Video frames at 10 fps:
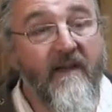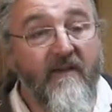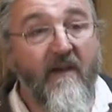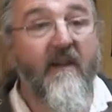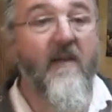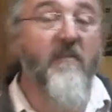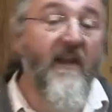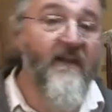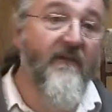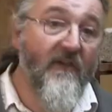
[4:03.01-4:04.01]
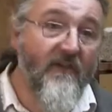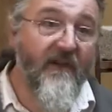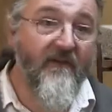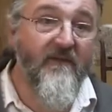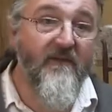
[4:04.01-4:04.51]
and you don't get paid for
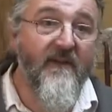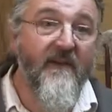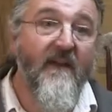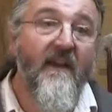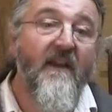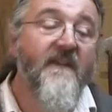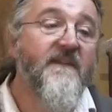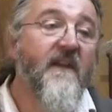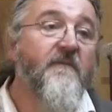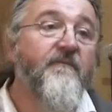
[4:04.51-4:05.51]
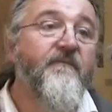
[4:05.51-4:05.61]
looking for it. So